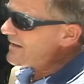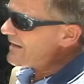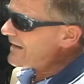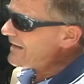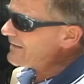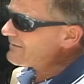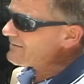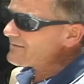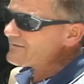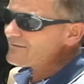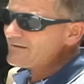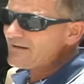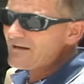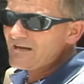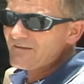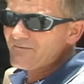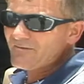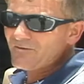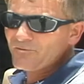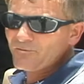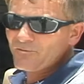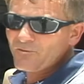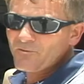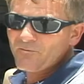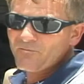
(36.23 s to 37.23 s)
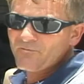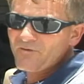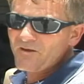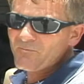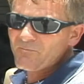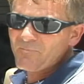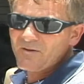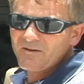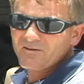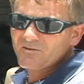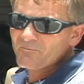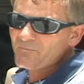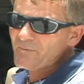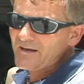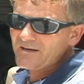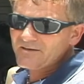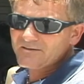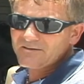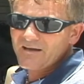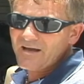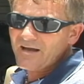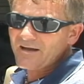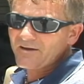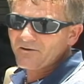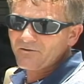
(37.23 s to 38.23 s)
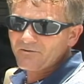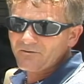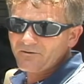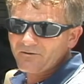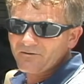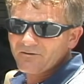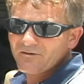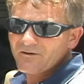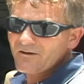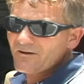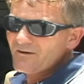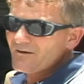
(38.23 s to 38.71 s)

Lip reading: and to tell you the truth, they've been spectacular.